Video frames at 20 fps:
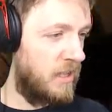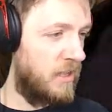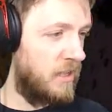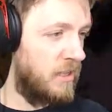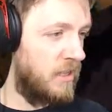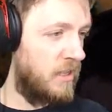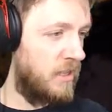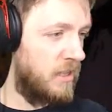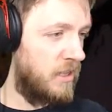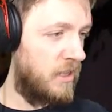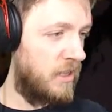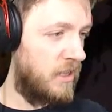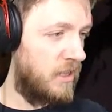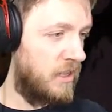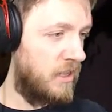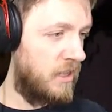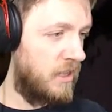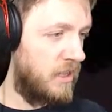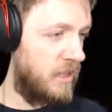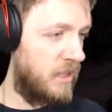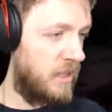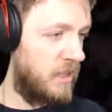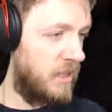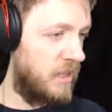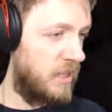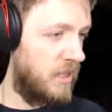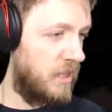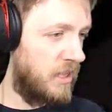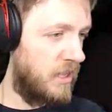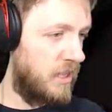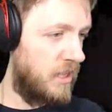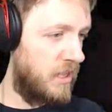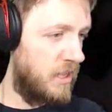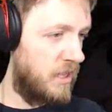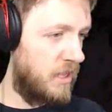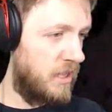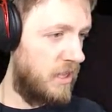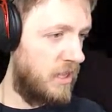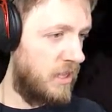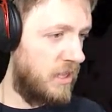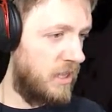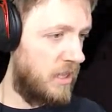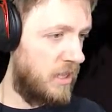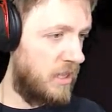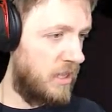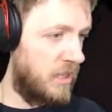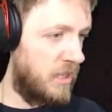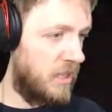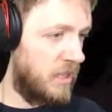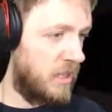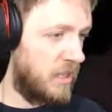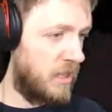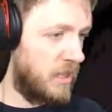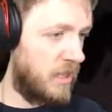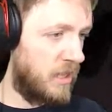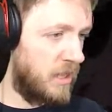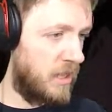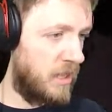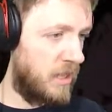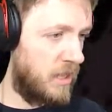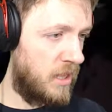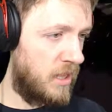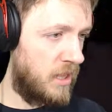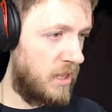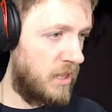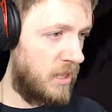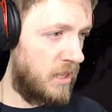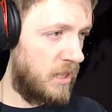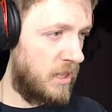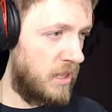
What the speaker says: (no one is talking)